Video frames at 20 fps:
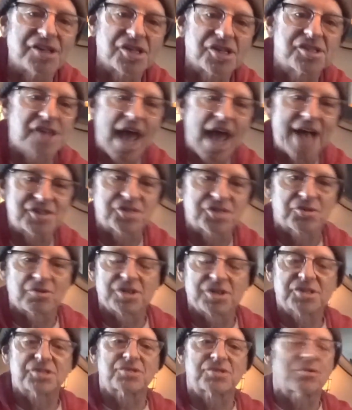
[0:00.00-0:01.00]
far. era has its
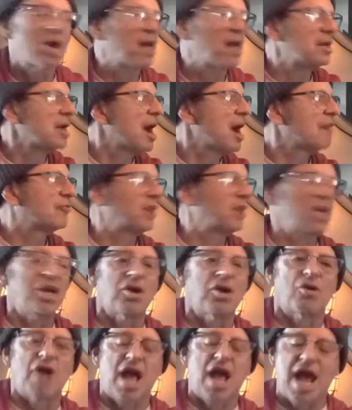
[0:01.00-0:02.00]
asterisks, right?
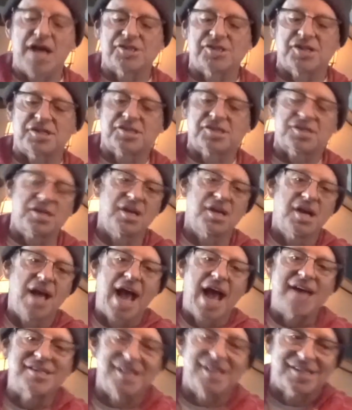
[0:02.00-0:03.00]
Every era has its
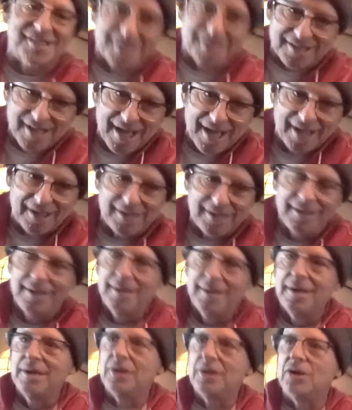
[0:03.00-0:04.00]
has its
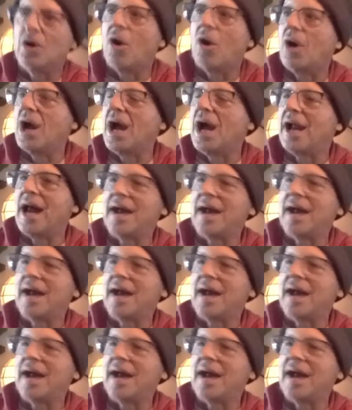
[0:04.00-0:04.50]
thing, you know.